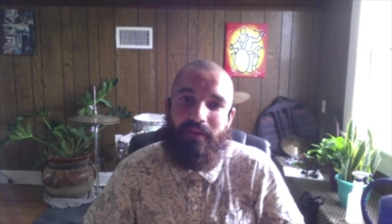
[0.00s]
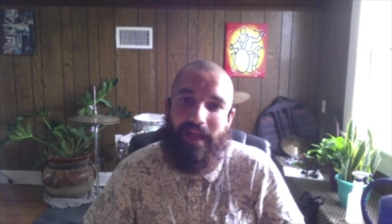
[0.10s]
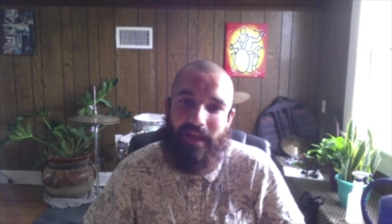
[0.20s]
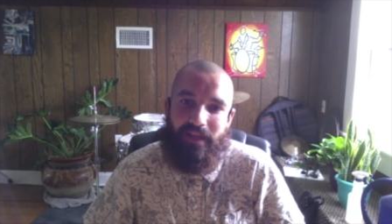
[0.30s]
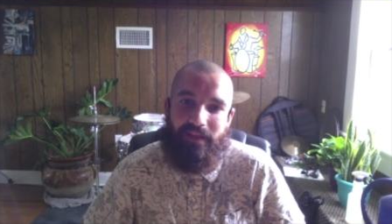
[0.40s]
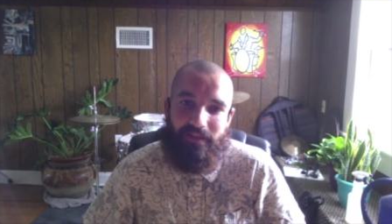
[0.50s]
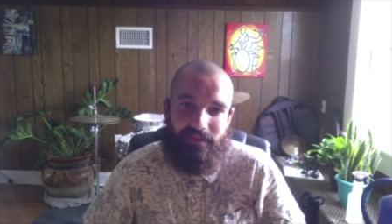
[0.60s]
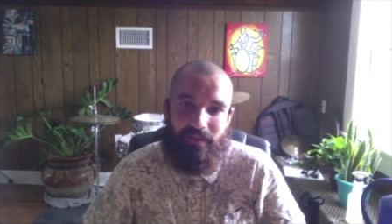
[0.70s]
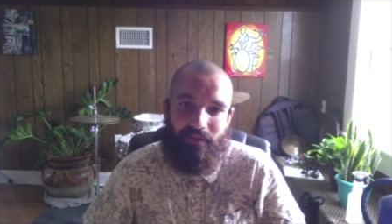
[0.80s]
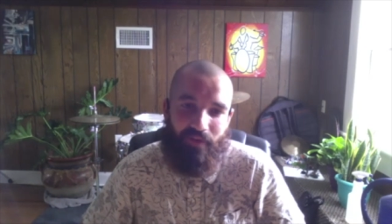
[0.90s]
that
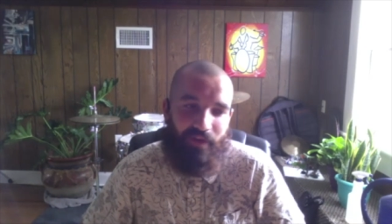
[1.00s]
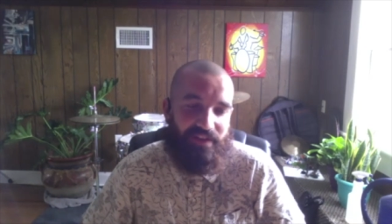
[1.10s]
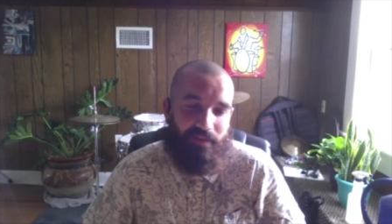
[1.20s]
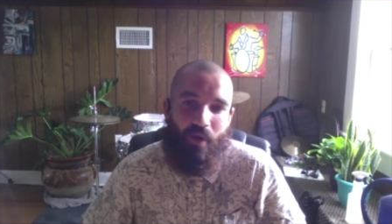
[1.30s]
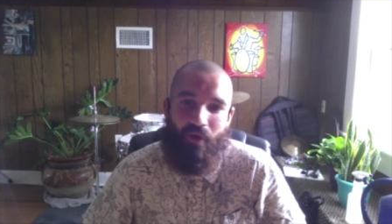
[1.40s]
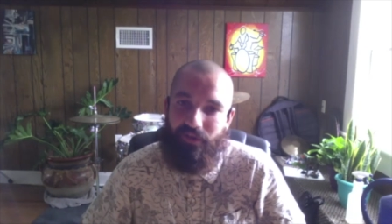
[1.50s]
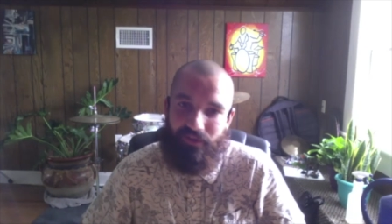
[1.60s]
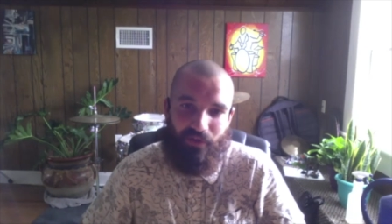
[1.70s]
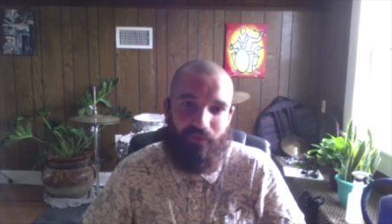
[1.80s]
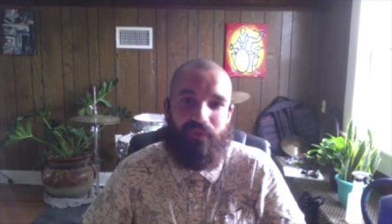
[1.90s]
is a very small
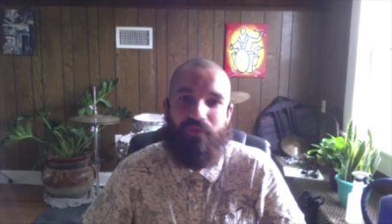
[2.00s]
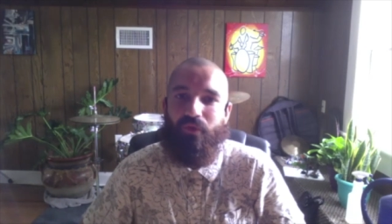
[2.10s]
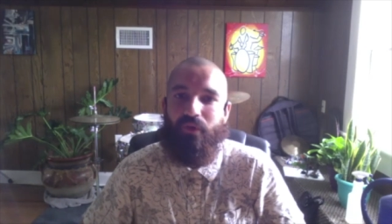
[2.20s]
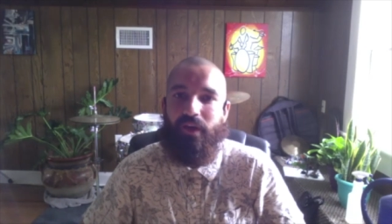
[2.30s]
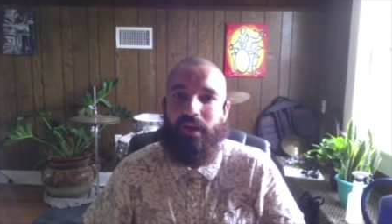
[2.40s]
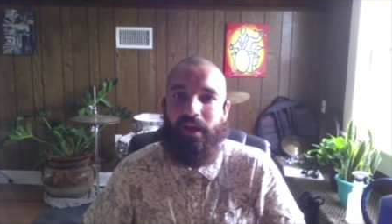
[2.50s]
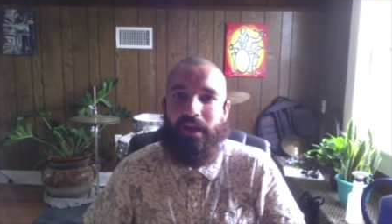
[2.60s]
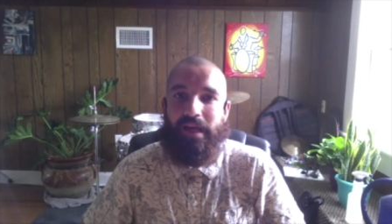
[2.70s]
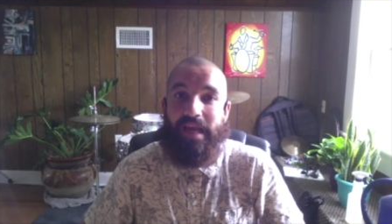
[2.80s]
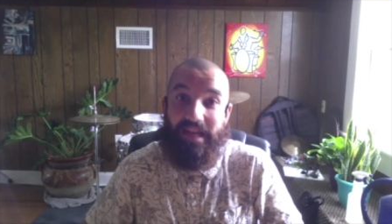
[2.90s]
conservatory
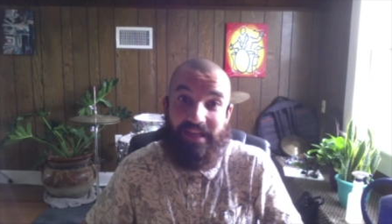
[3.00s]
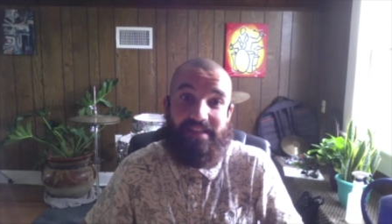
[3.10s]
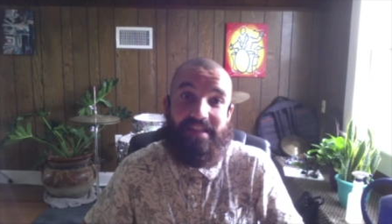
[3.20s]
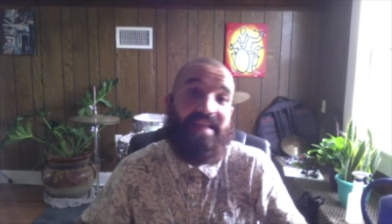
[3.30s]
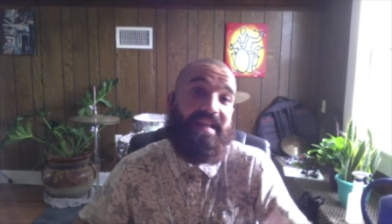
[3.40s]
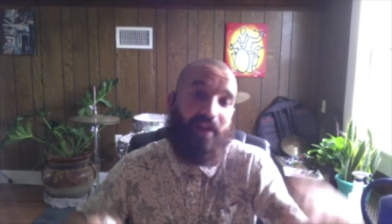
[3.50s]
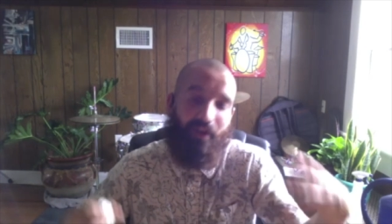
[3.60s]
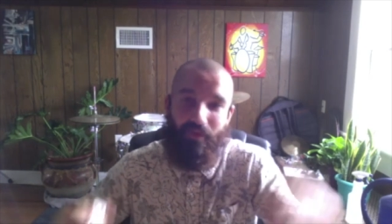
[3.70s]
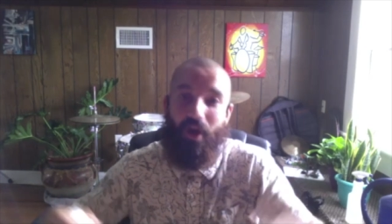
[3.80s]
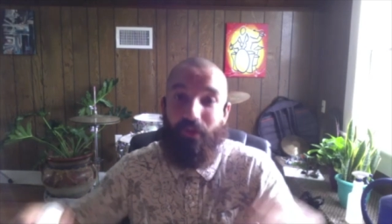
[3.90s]
in a city of other